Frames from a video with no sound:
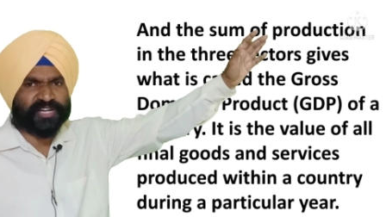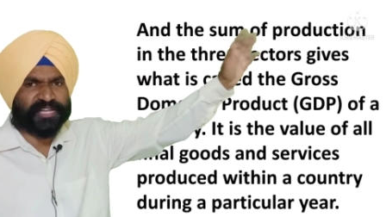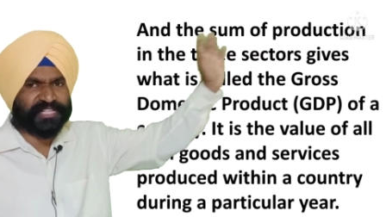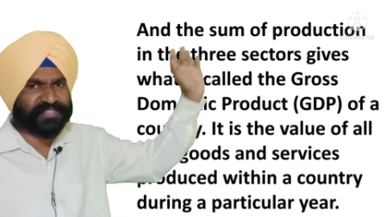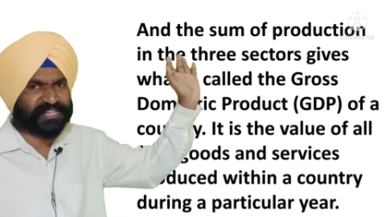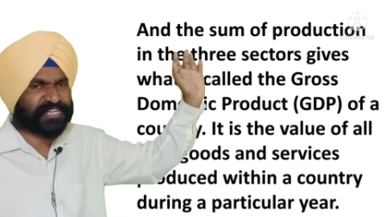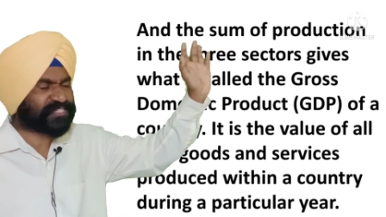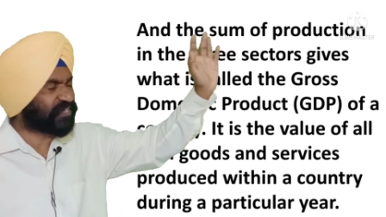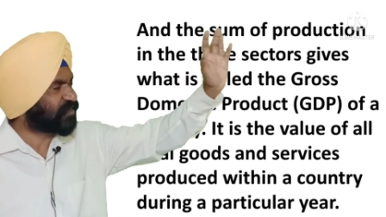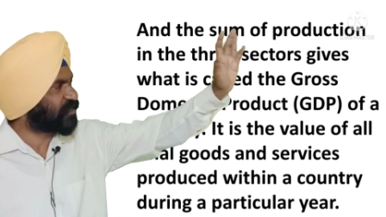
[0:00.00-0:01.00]
in three
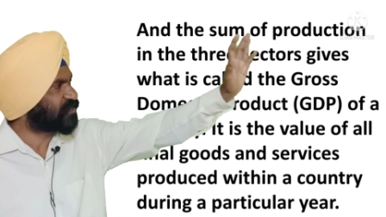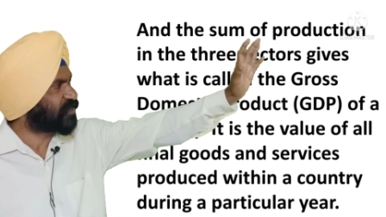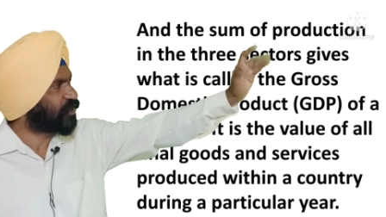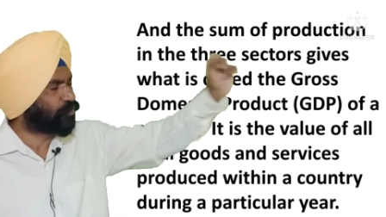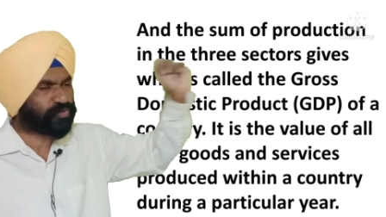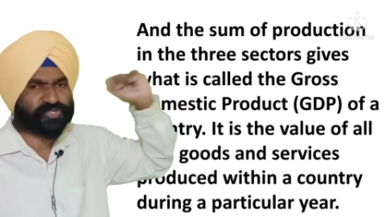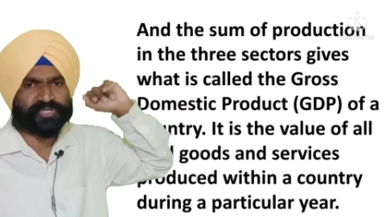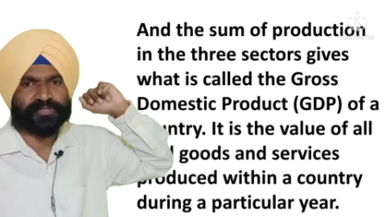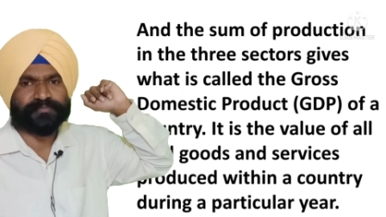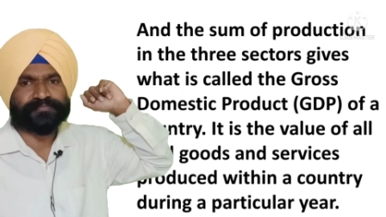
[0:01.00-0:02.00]
sectors gives
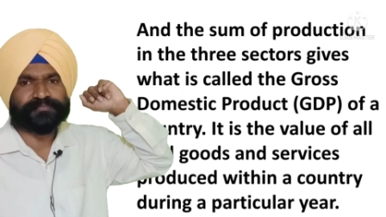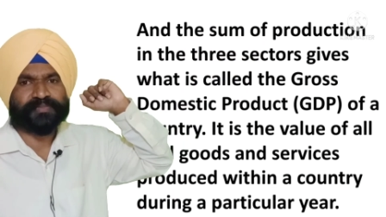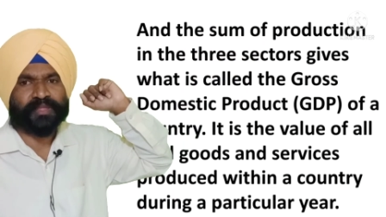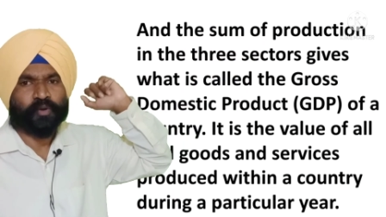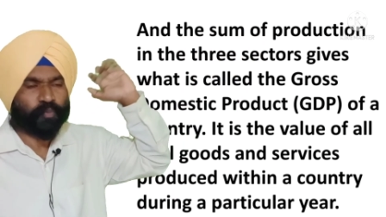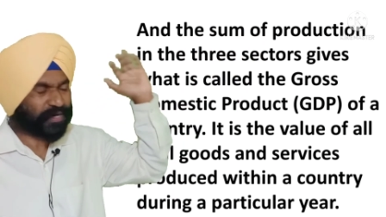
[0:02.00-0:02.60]
what